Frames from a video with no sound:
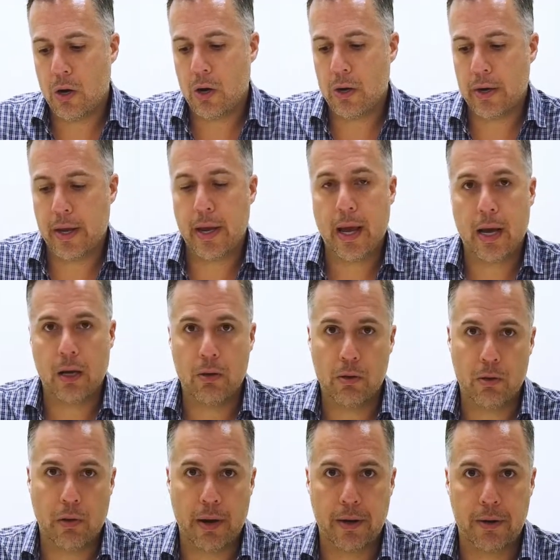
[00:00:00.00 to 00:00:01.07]
on a angle
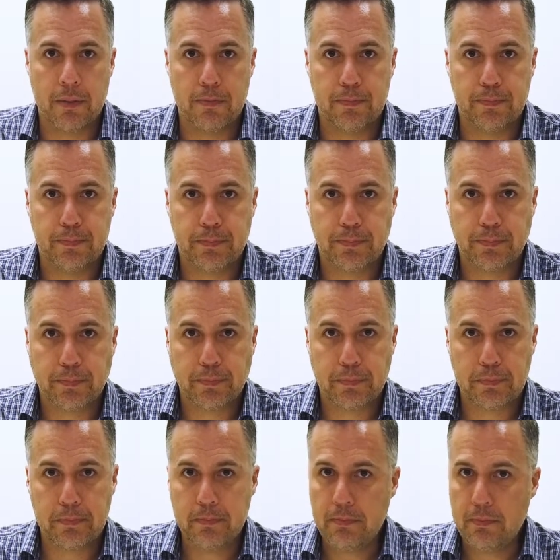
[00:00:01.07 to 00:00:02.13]
grinder.
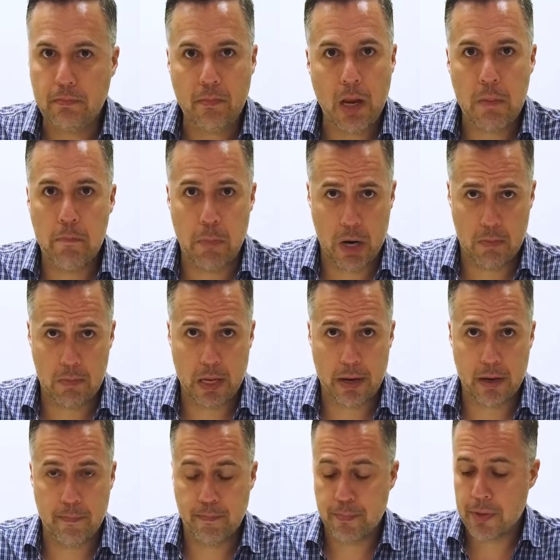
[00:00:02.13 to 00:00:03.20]
Bottom
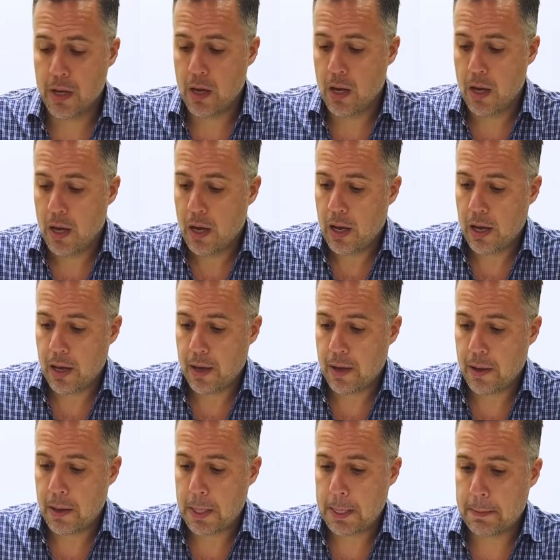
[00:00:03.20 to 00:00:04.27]
line,
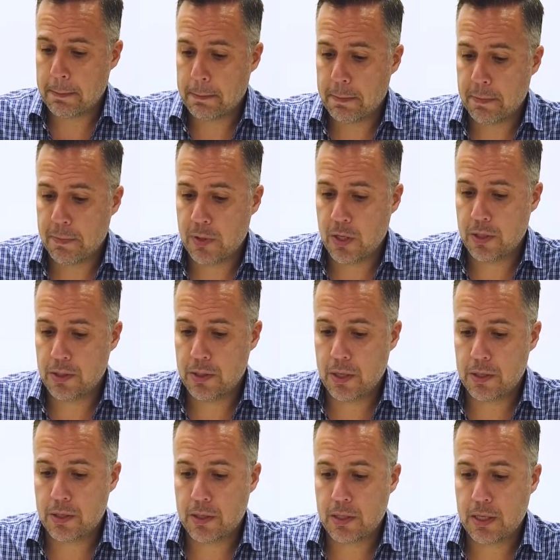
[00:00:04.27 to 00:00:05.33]
um, these
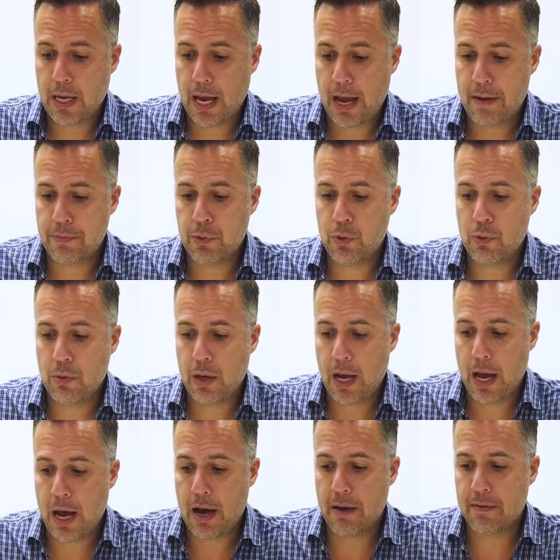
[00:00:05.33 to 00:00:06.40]
discs have to
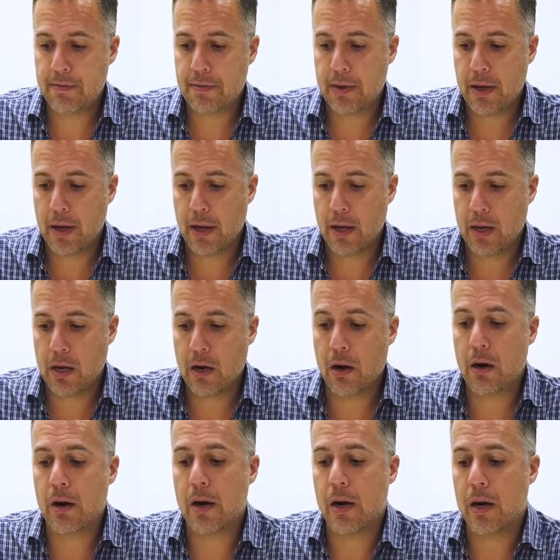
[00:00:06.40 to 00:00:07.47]
have a
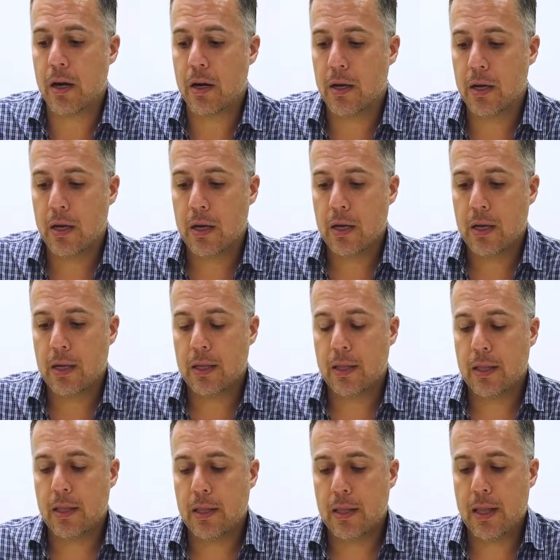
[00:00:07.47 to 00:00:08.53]
guard
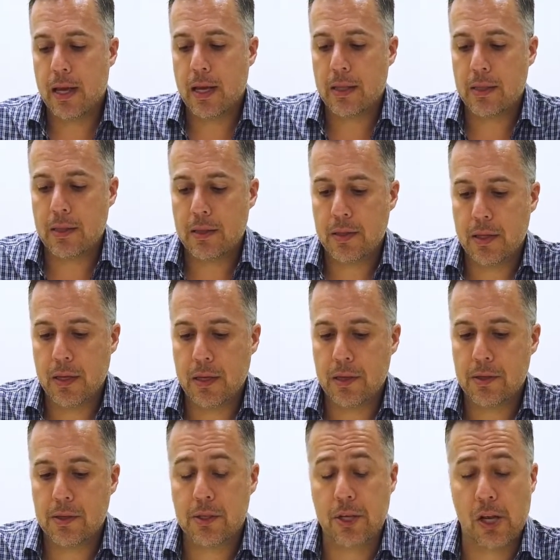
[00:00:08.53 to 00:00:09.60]
that
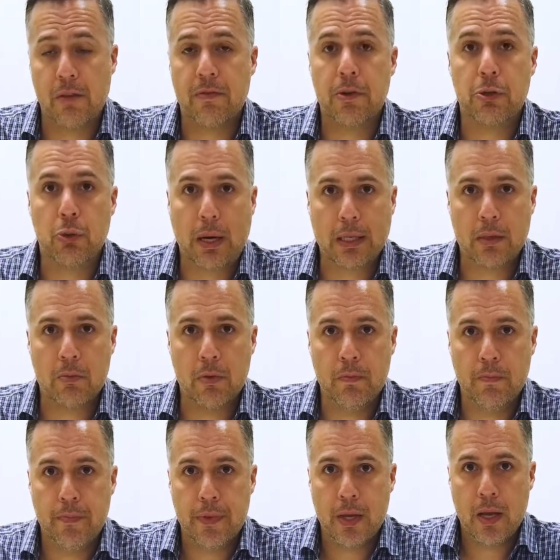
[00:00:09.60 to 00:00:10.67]
is self-retractable